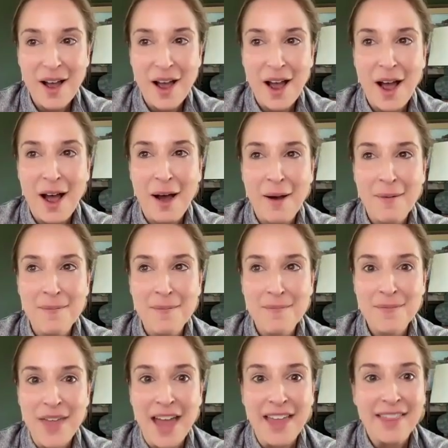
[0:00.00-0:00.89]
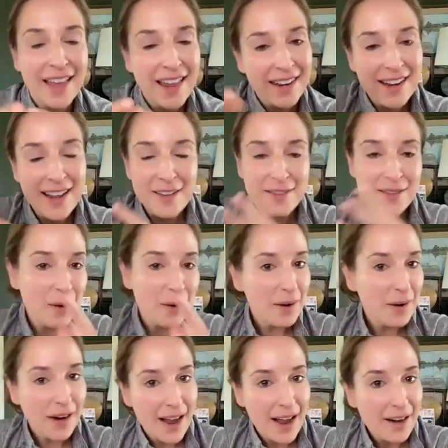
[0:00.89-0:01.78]
And then there
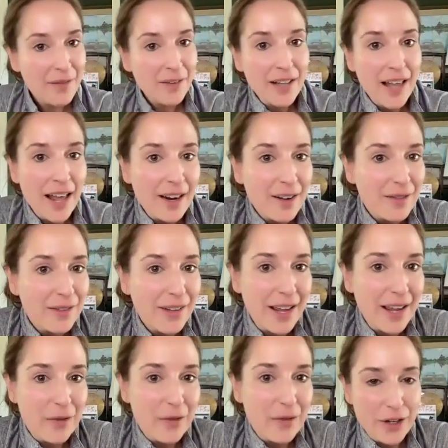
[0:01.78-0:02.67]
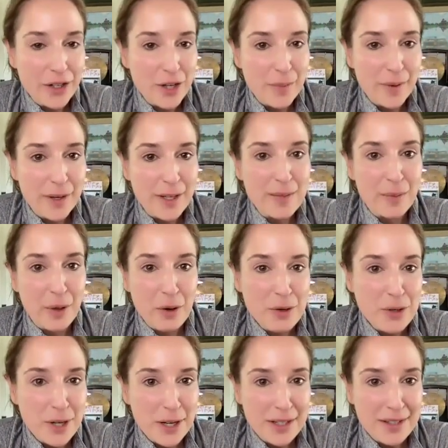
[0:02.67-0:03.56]
were kind of a lot of like friendship
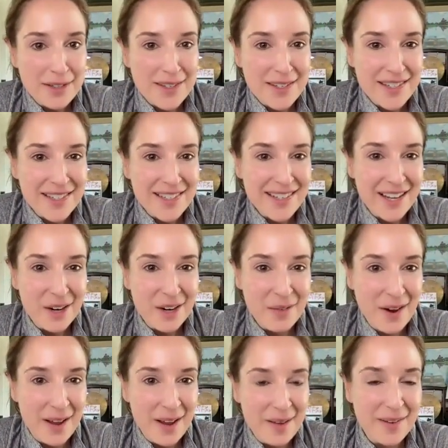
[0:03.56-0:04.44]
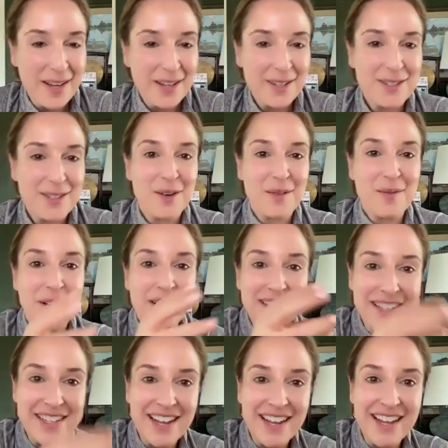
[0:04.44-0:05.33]
explosions in a way, because there
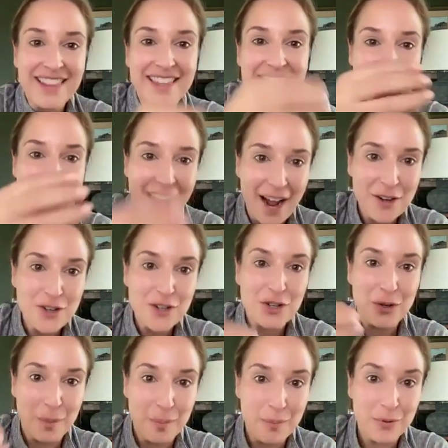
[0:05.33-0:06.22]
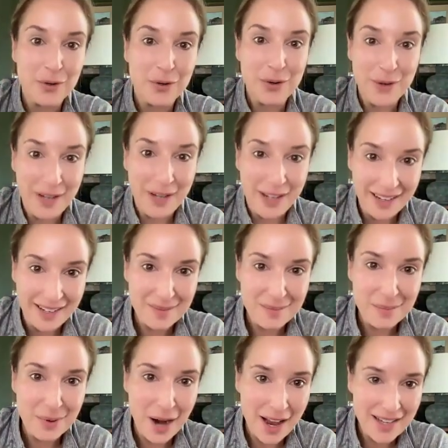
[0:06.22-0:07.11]
wasn't like the natural pruning
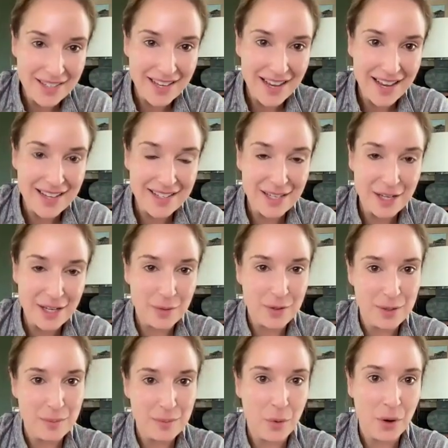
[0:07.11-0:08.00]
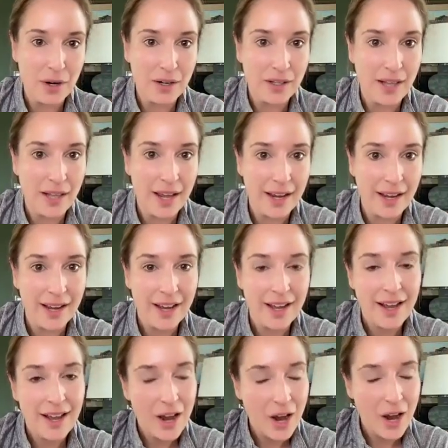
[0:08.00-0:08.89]
process. It was more like,
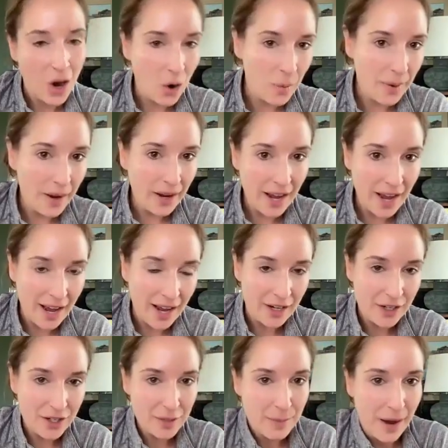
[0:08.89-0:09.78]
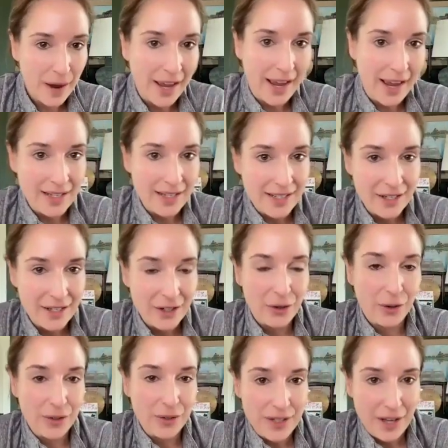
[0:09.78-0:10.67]
oh my gosh, my
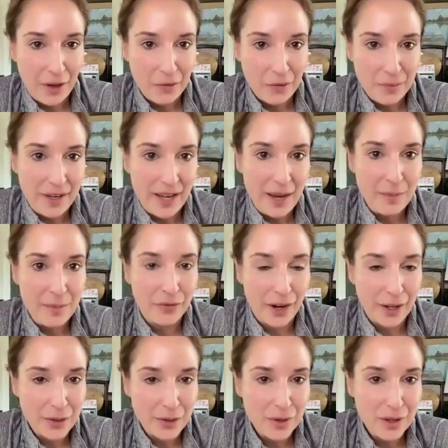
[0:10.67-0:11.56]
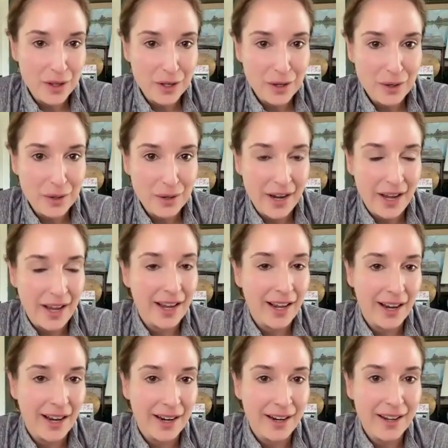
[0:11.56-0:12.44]
18-year-old self became friends with you,
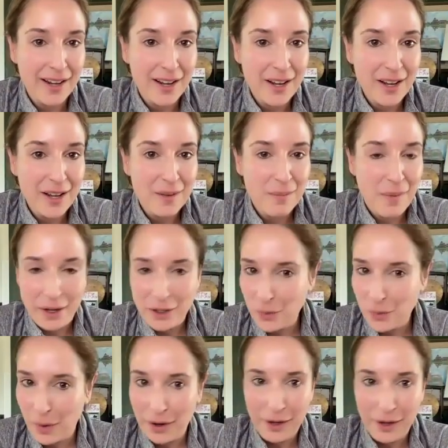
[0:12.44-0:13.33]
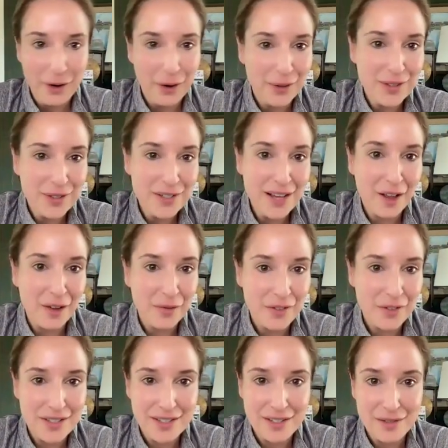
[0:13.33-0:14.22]
and my 20-year-old self
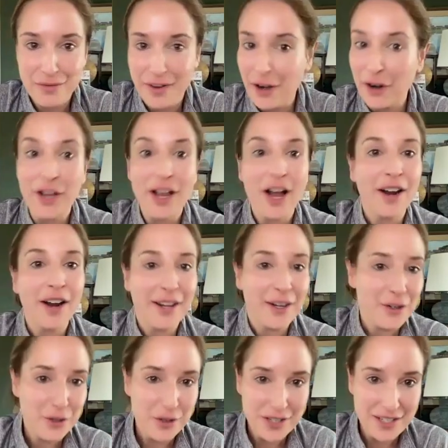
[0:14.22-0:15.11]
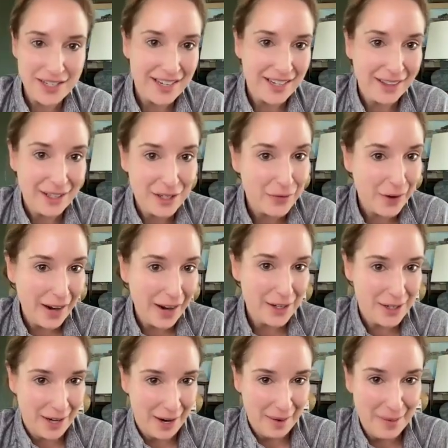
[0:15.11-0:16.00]
is very uninterested in this
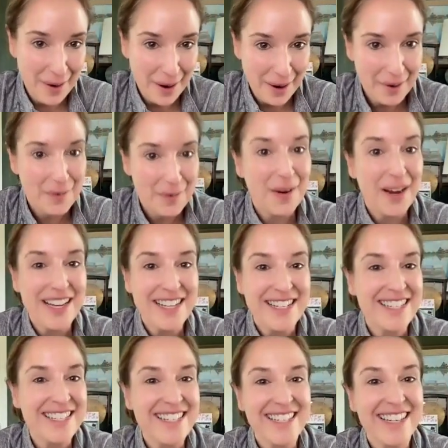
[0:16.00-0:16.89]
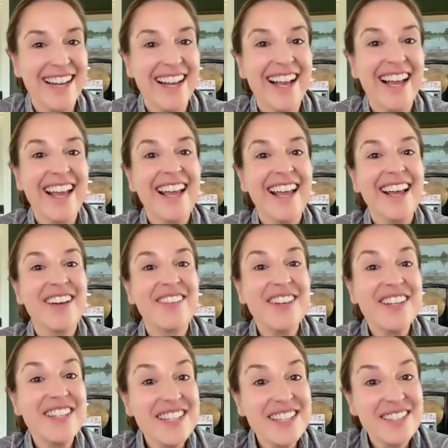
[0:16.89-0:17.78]
friendship,
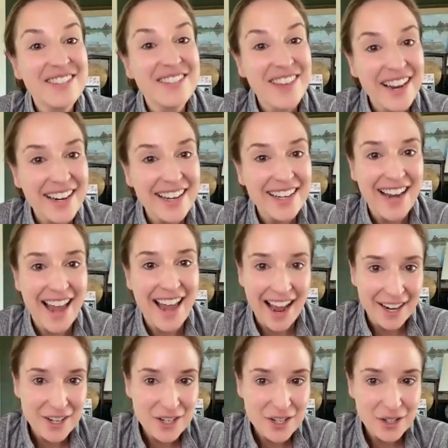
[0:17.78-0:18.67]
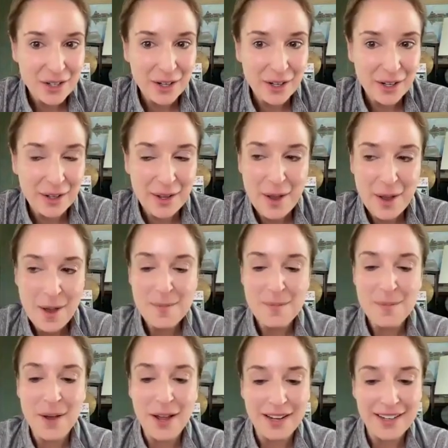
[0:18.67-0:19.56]
which is very natural,
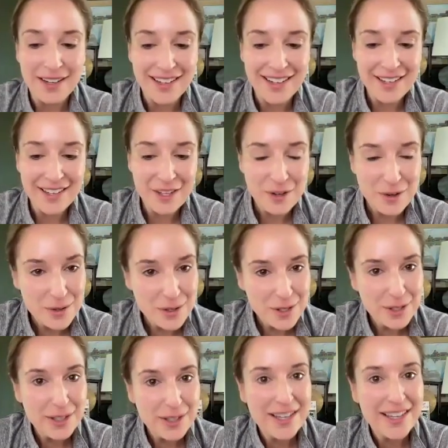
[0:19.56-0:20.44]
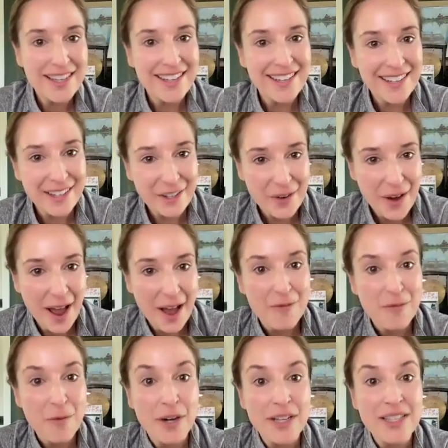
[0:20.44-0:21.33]
but usually you have
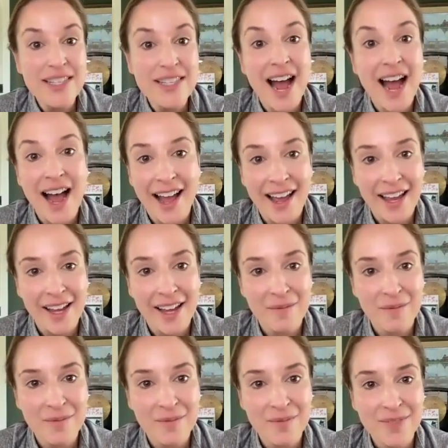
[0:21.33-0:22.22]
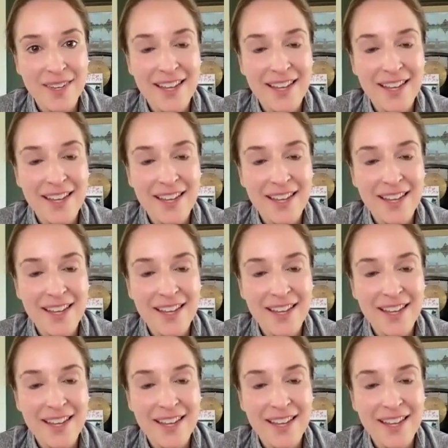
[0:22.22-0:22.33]
more time